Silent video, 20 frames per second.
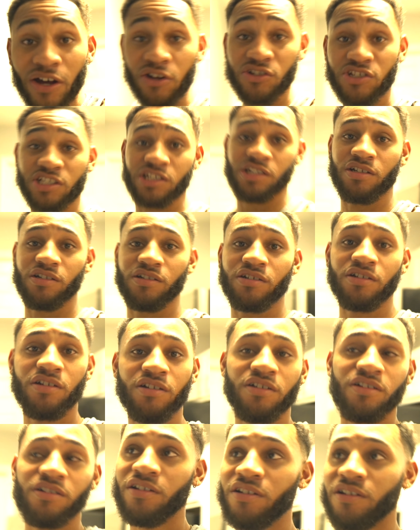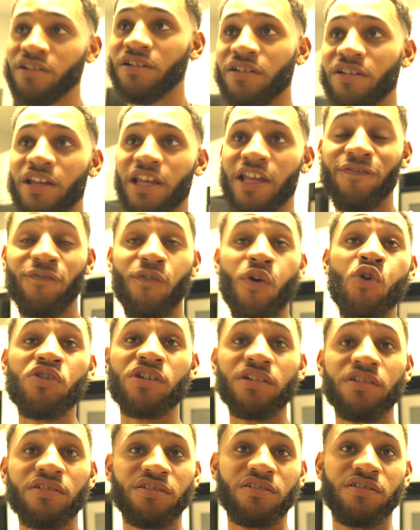out here. It's
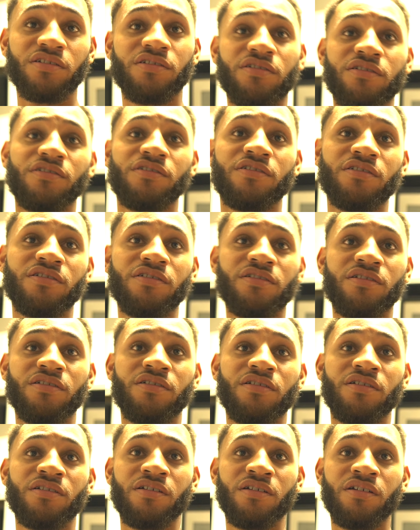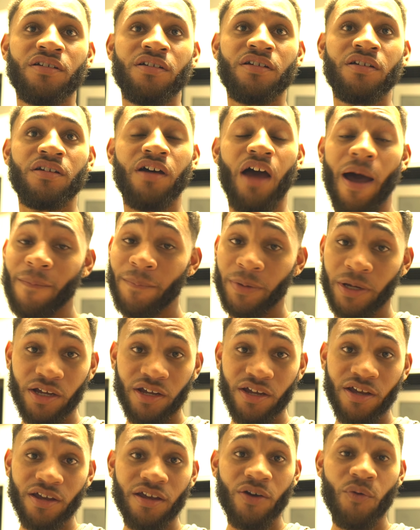focused. Oh, you good? I'm
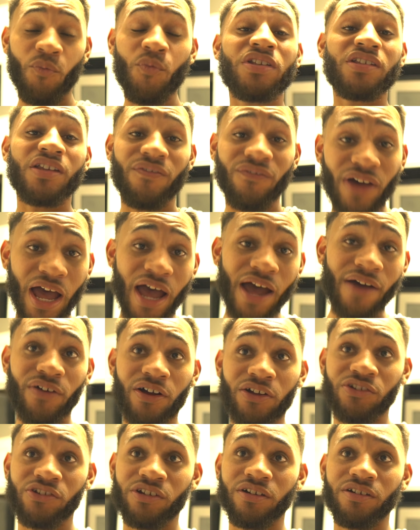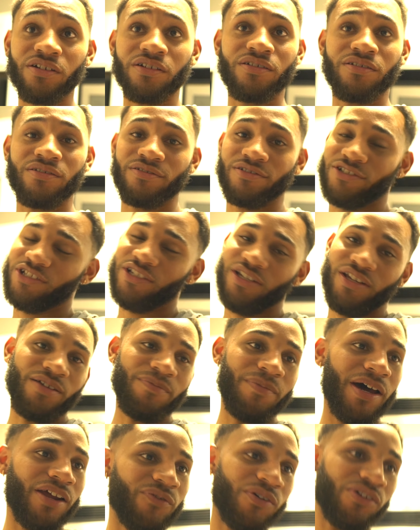good. We survive out here. I got Shit,
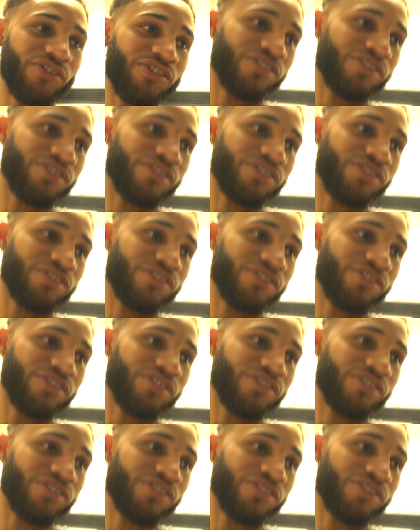might as well